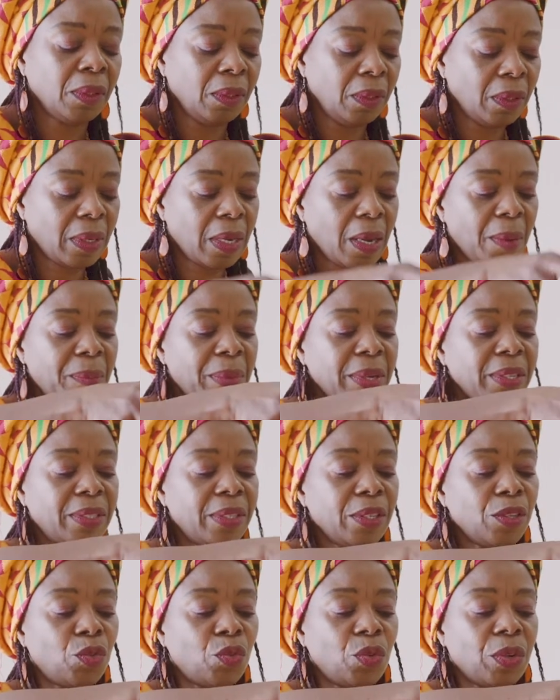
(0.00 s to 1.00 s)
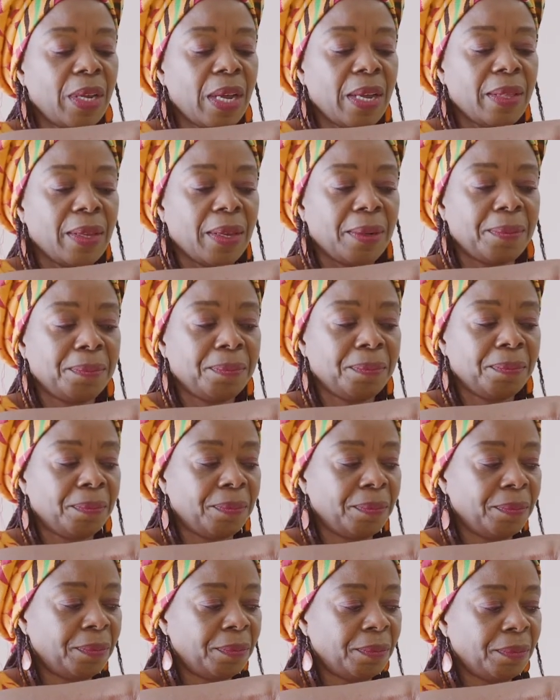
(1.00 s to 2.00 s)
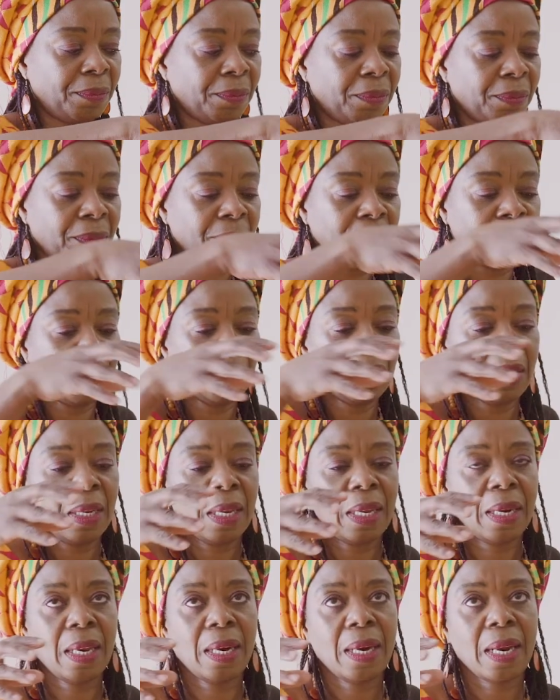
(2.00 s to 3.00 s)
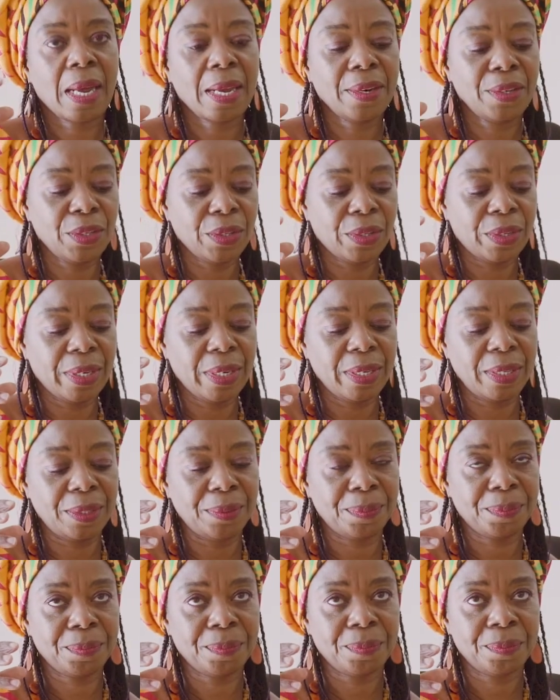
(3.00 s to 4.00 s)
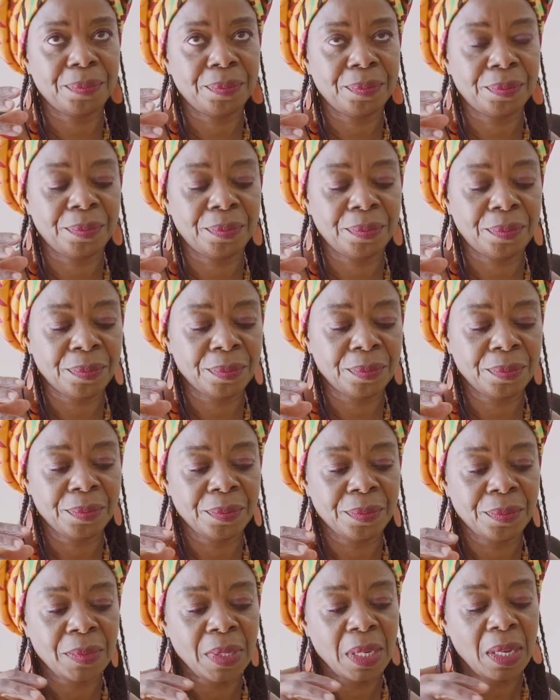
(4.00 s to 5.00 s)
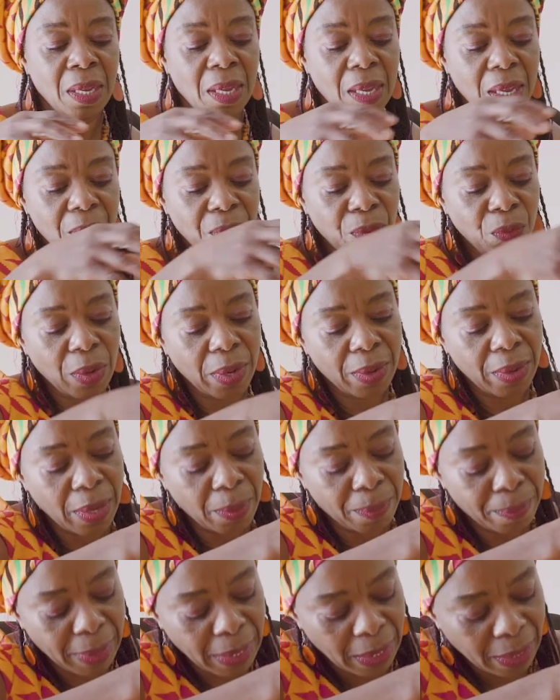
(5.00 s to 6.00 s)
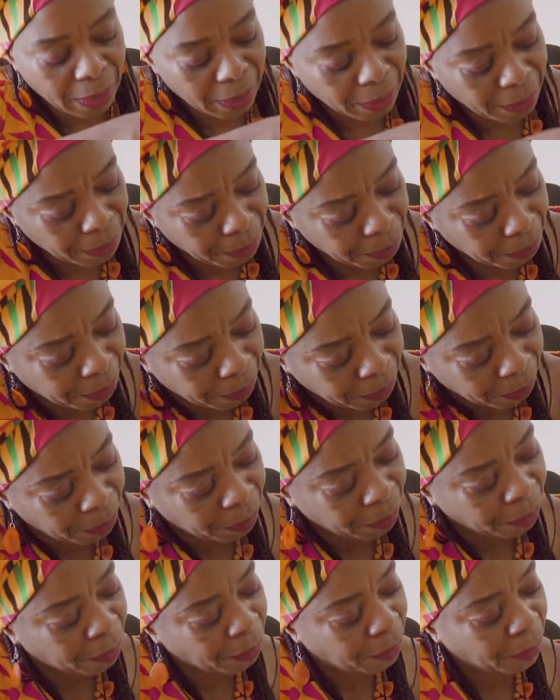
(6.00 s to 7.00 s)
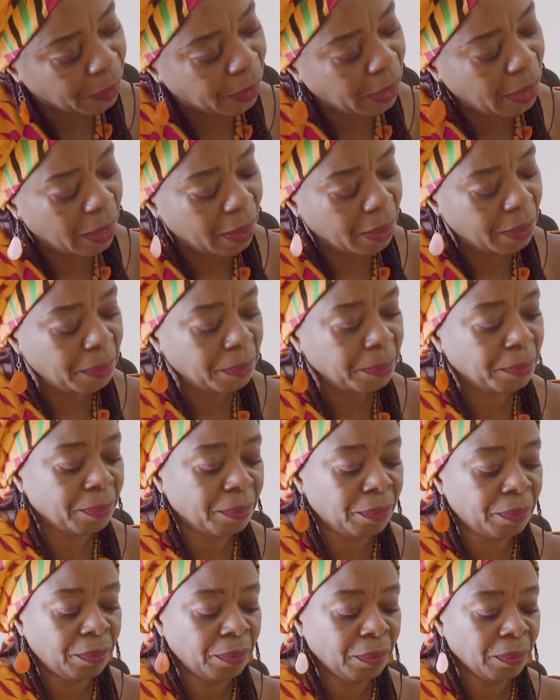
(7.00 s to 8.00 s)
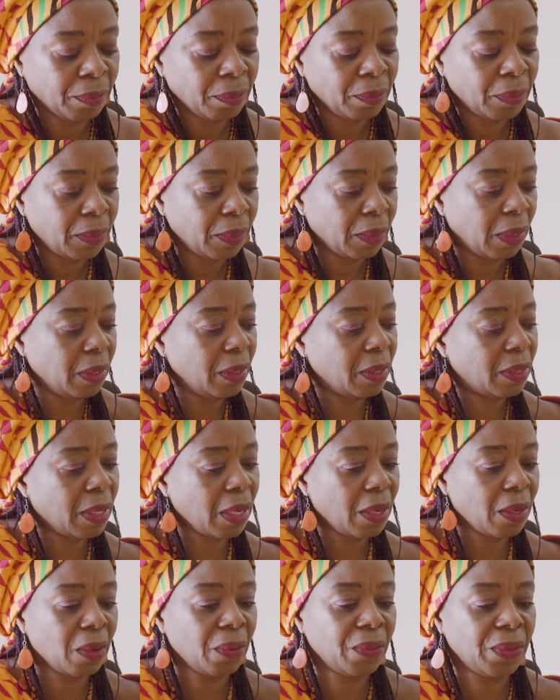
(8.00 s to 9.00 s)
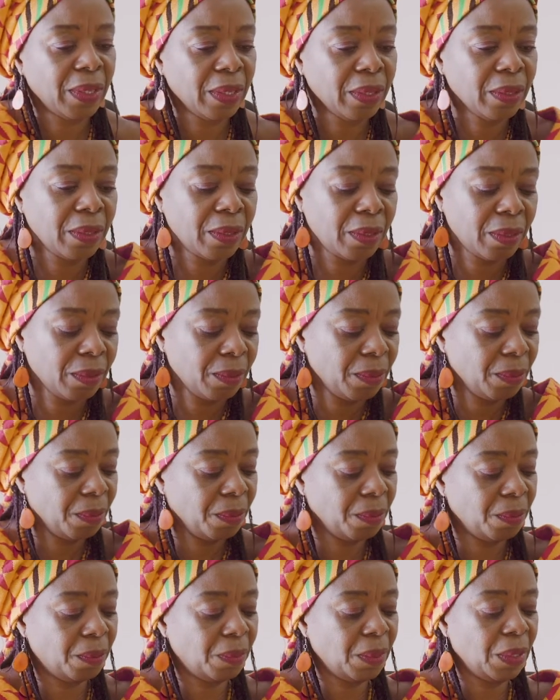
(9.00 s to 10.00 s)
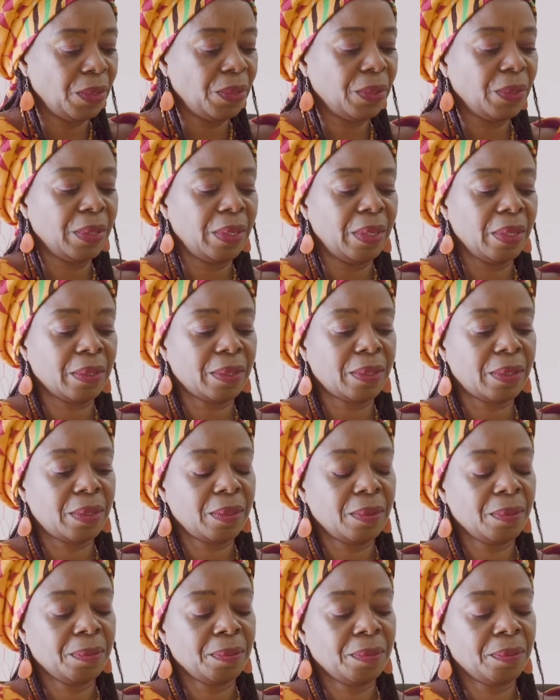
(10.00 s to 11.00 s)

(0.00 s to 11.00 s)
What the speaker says: You can mix this together and then add your honey. If you are a man, then instead of this, we do this.